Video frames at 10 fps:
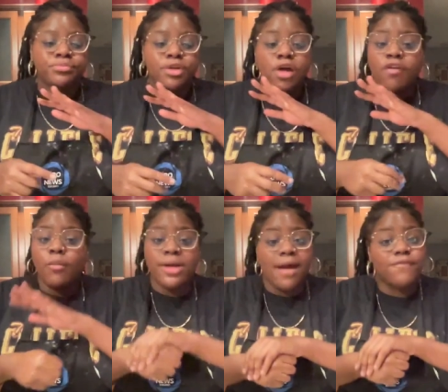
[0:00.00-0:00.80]
of our
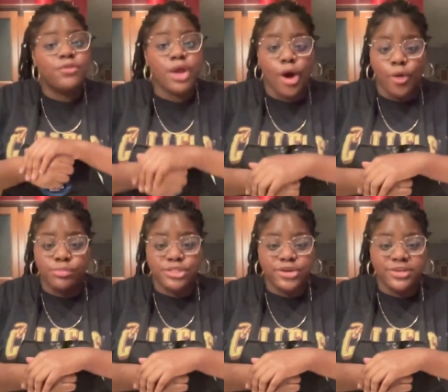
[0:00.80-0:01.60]
We Got Food at Home
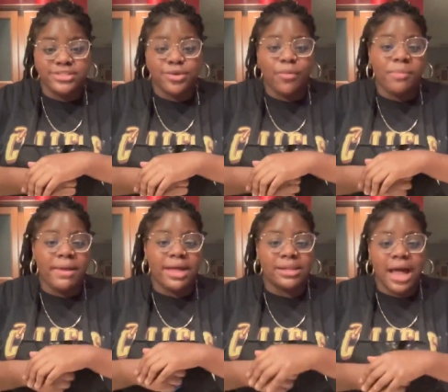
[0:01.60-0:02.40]
series. So we'll be
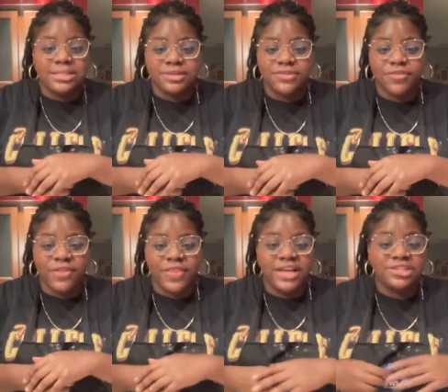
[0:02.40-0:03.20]
making lots of
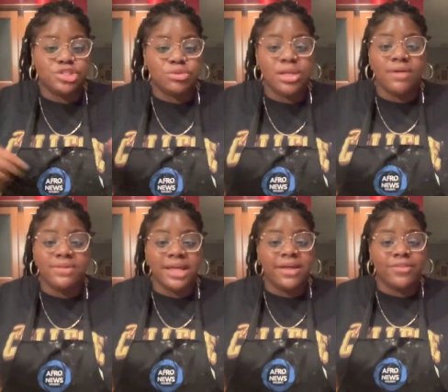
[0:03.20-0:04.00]
different things that you love to
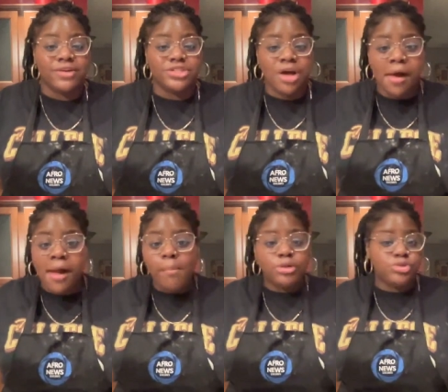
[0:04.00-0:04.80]
get in the restaurant,
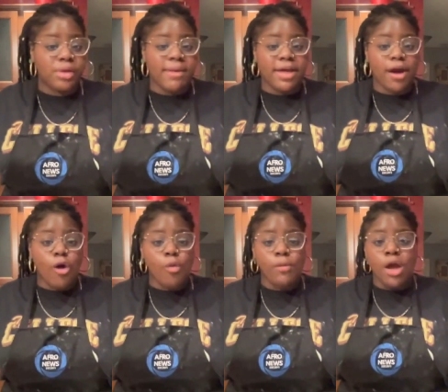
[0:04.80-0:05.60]
but you can make at
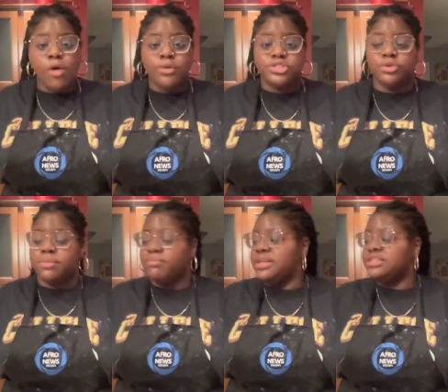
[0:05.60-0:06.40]
home, which
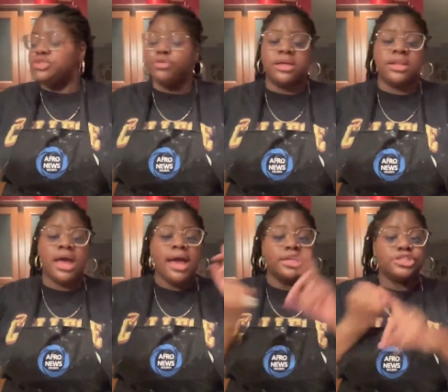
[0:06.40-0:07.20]
means that you can
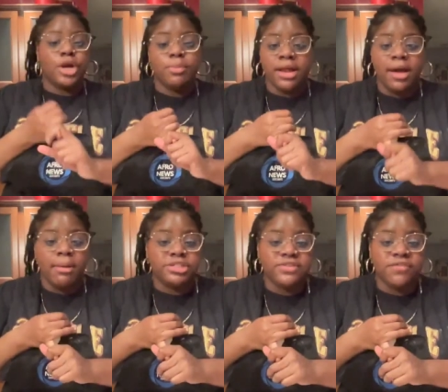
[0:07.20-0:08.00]
interpret it a
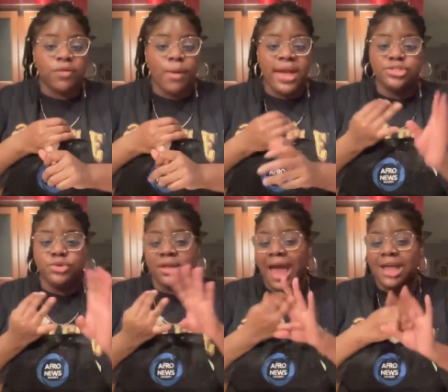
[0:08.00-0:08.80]
bunch of different ways. You
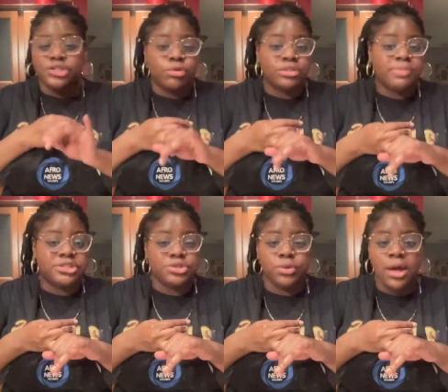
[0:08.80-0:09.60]
can add your own
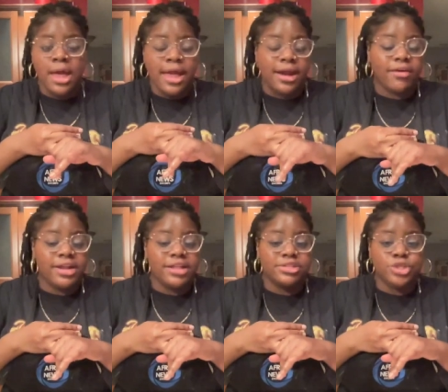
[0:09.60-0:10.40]
special
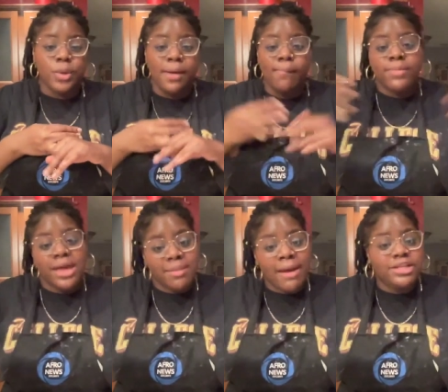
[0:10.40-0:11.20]
ingredients to it,
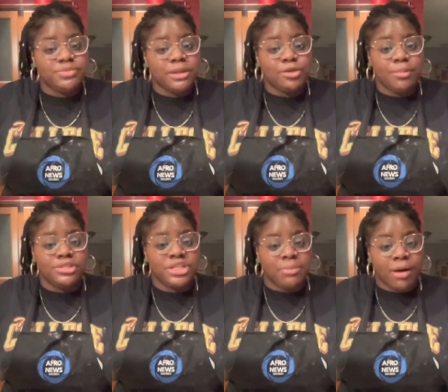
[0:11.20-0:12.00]
and it might just be a little bit
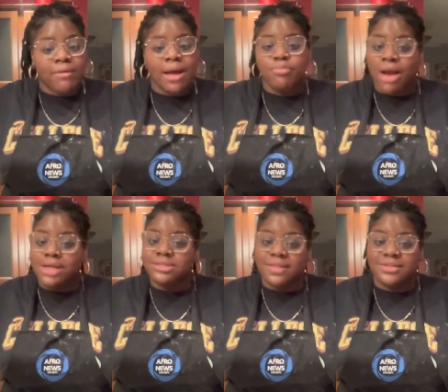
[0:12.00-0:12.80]
cheaper. All right,
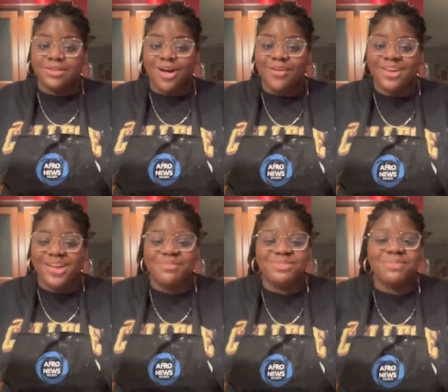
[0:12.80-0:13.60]
prices of things are going
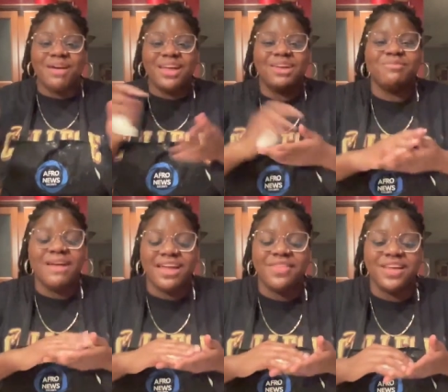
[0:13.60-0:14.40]
up, so
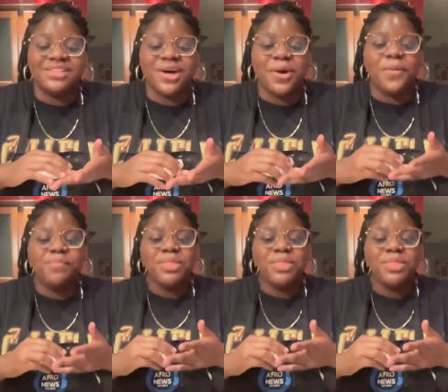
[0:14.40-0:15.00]
making things at home